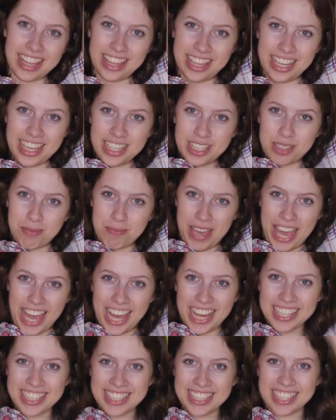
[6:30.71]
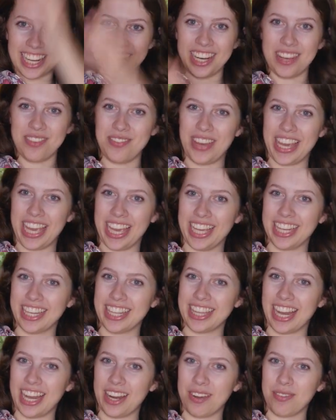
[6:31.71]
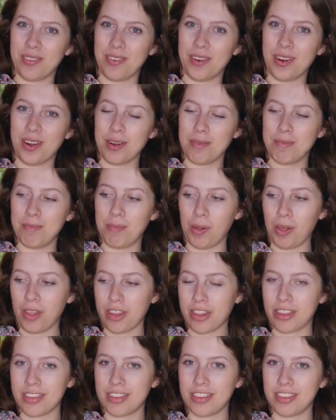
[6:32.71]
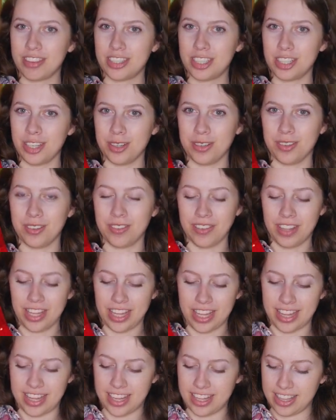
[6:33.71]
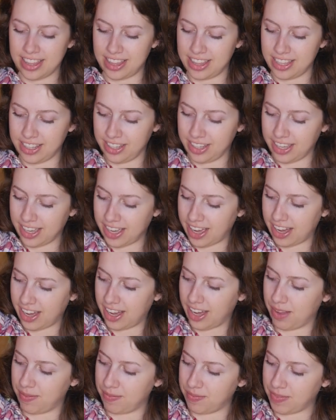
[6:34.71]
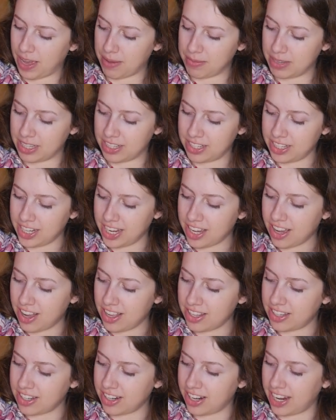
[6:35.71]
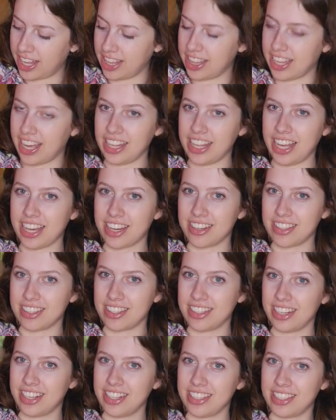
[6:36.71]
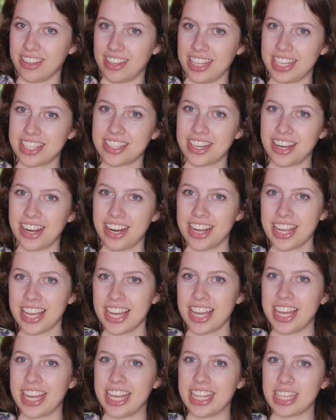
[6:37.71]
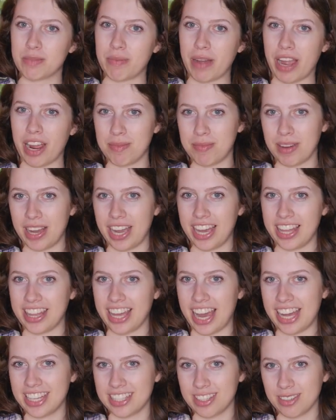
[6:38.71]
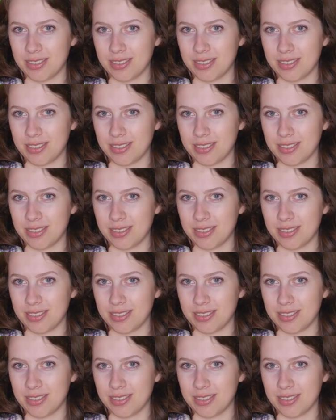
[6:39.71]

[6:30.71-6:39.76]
these pants that I made that I wore both to the MSG concert and the LA concert. So these are inspired by the As